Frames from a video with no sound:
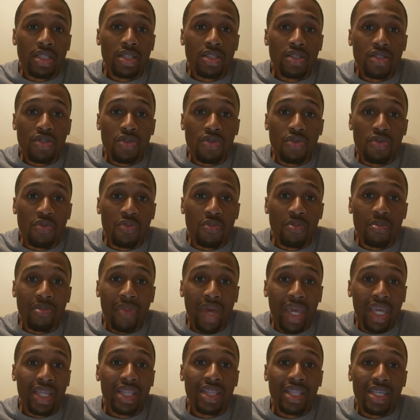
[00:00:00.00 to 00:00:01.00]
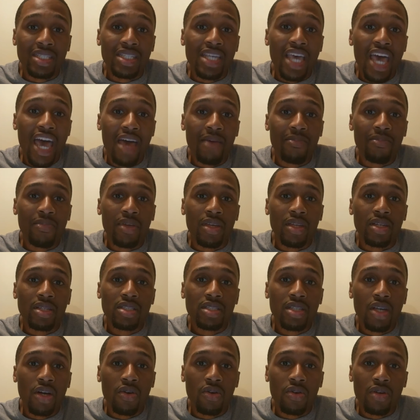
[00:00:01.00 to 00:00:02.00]
to make this happen.
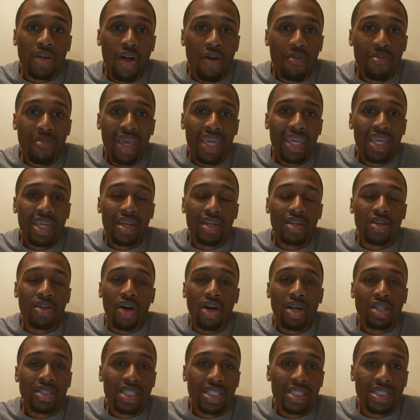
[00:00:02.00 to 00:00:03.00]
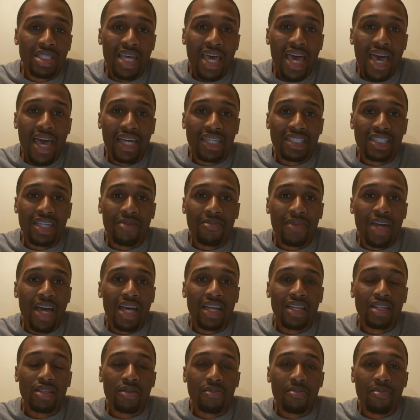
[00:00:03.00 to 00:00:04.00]
So don't make it a daunting task. I'm
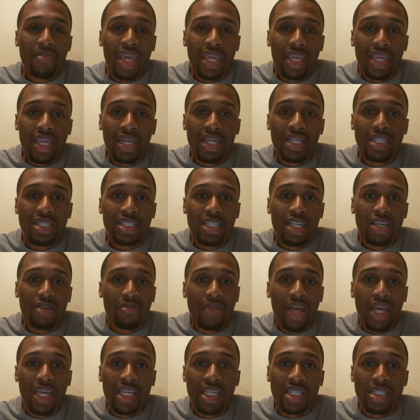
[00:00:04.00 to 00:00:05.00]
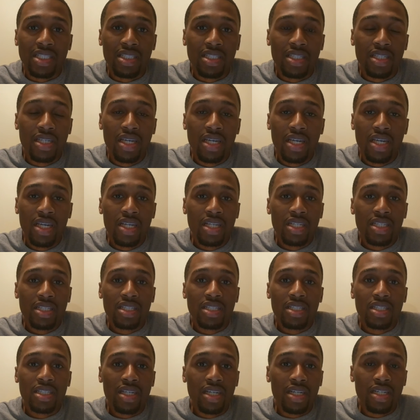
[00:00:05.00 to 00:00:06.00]
not making it seem like it's
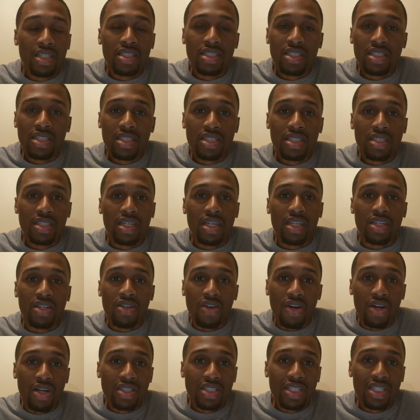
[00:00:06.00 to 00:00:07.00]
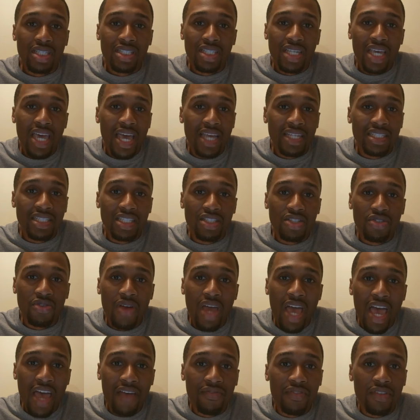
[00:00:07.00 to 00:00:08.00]
such a daunting task that you
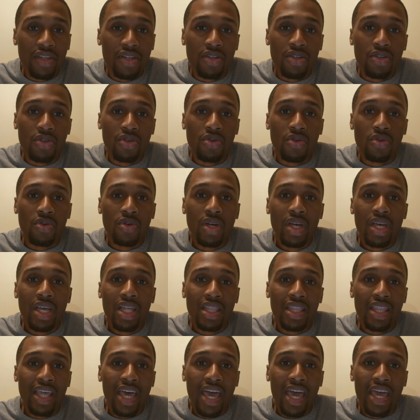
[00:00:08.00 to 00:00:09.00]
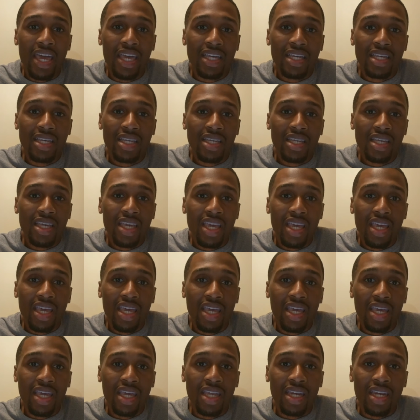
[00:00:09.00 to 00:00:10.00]
have to do, that
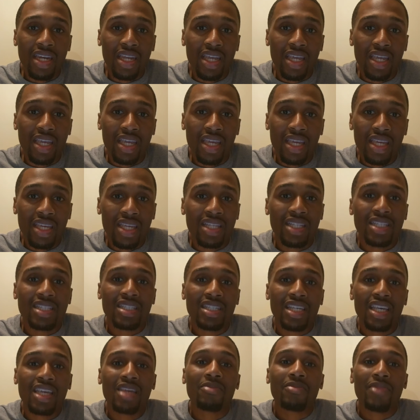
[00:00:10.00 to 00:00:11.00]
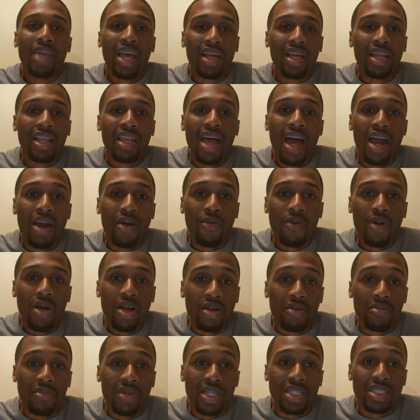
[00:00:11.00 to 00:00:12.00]
it can seem like a lot of
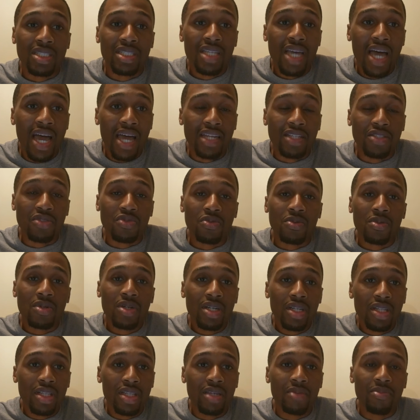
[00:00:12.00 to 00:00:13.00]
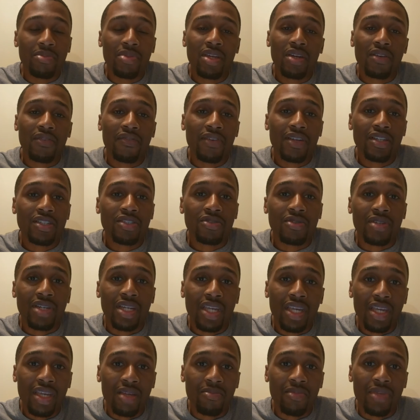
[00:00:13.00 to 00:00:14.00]
work, but it's not. It's really beneficial in
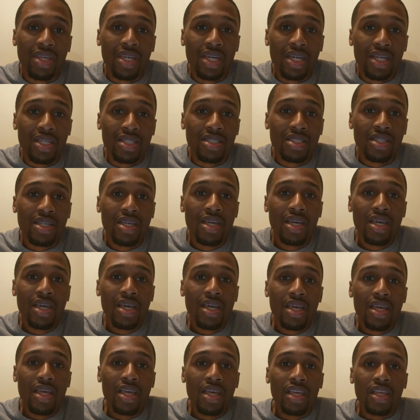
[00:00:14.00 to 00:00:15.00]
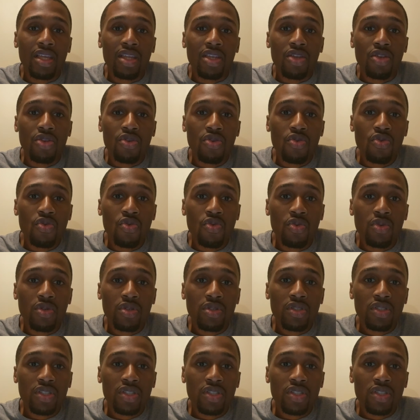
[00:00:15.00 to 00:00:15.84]
the end, because you